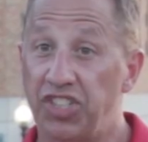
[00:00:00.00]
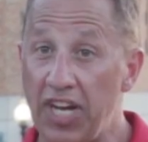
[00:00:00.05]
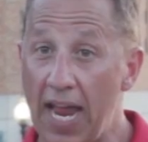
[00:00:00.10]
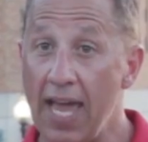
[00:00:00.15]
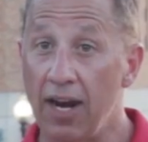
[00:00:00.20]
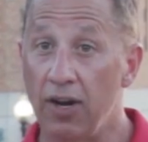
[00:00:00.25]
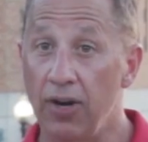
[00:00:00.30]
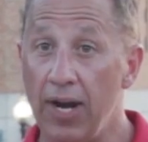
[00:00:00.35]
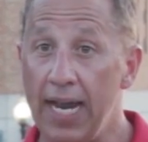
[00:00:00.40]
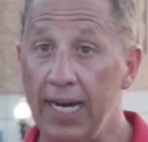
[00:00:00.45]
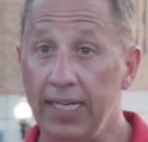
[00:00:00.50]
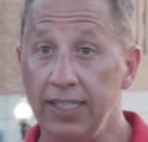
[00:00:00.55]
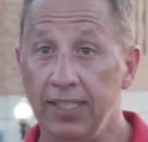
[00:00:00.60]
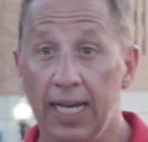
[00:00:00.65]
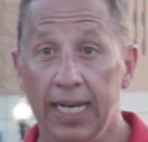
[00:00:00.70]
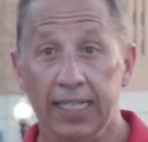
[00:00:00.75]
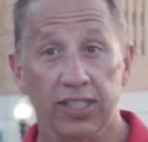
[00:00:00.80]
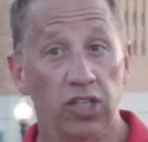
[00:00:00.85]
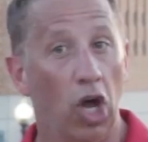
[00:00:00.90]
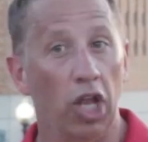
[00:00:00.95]
Saturdays,
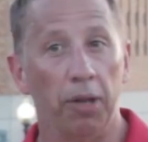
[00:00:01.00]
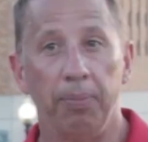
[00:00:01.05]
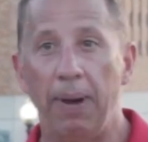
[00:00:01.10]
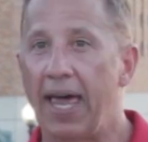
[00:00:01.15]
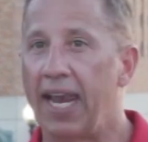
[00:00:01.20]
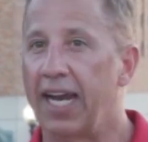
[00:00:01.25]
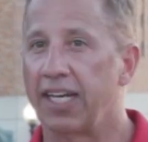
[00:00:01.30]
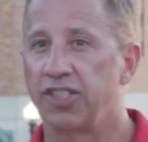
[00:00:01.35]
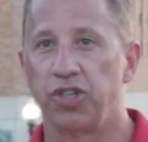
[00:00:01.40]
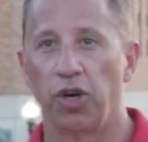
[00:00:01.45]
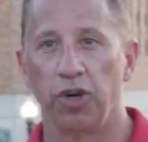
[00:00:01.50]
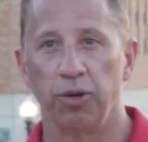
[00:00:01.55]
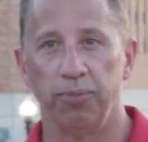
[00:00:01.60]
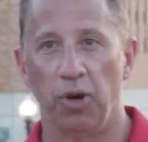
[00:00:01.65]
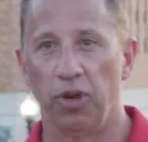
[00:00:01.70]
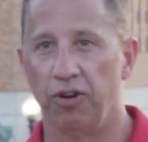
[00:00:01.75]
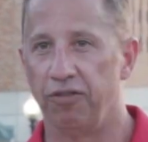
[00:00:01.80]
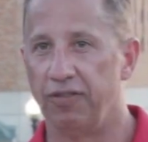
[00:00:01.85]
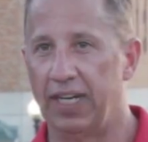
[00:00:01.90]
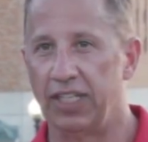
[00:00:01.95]
it's all about external
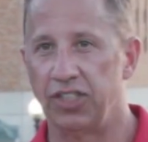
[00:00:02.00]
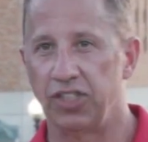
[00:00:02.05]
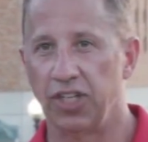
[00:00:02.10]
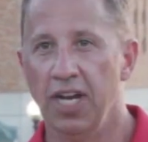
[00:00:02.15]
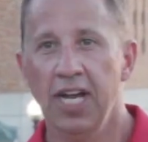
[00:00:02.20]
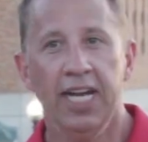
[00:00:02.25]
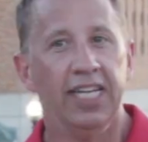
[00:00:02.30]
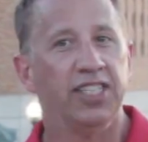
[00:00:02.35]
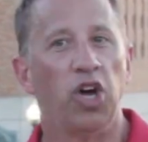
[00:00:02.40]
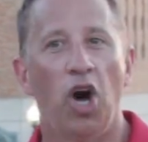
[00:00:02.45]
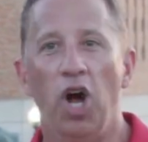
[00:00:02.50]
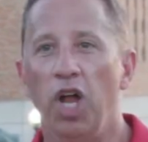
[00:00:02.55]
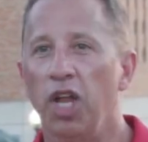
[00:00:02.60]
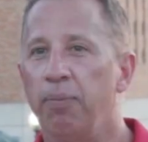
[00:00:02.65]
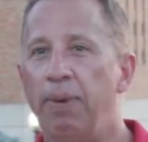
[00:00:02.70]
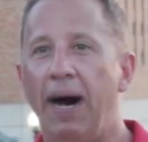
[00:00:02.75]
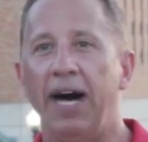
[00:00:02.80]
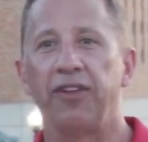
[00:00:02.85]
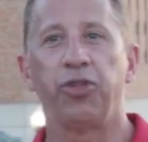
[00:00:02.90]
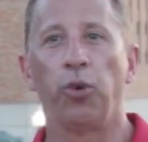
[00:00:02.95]
motivation. It's all
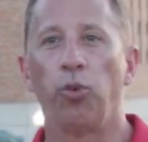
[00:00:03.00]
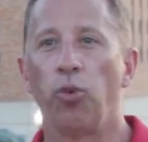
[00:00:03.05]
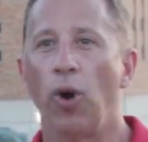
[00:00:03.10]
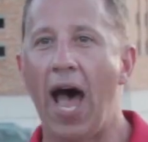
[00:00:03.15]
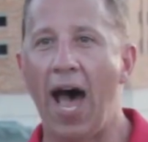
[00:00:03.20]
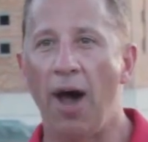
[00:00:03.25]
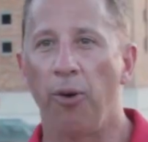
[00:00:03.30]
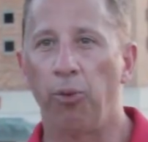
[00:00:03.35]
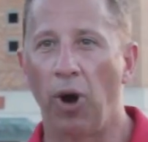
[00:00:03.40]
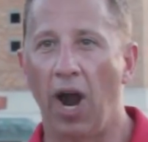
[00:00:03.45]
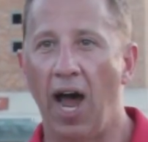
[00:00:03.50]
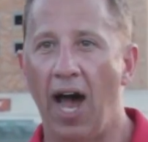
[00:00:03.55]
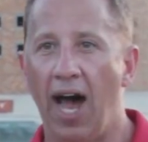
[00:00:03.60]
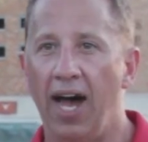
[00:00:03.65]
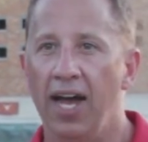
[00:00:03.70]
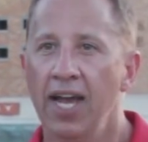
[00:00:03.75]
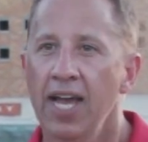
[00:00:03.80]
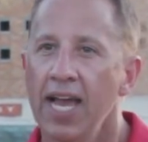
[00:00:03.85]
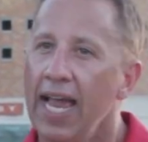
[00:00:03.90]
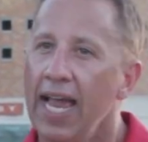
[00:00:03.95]
about the rah-rah.